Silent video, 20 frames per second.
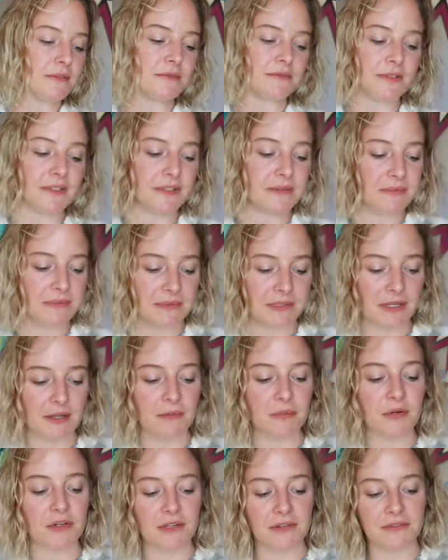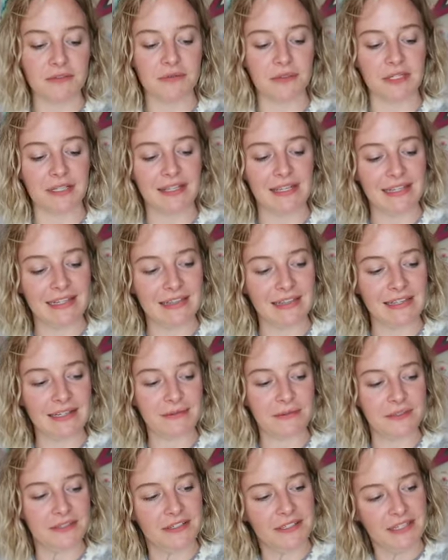fun. I'll probably have to rethink
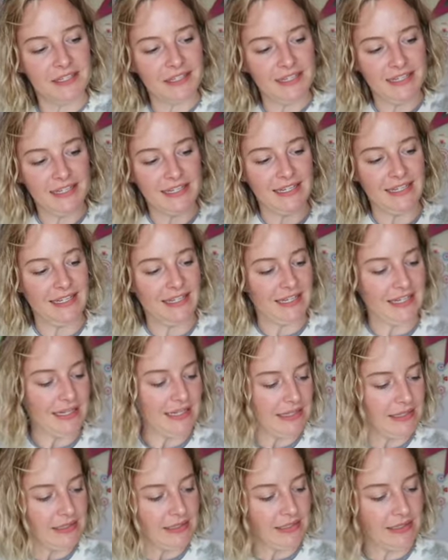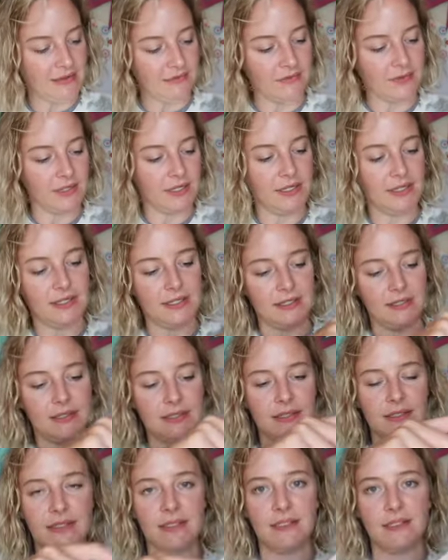that one. Then I've got a
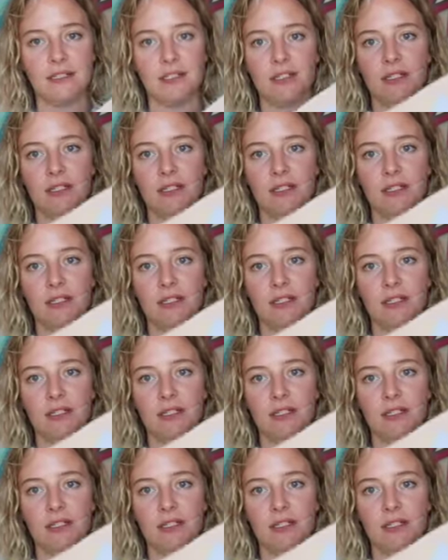snitch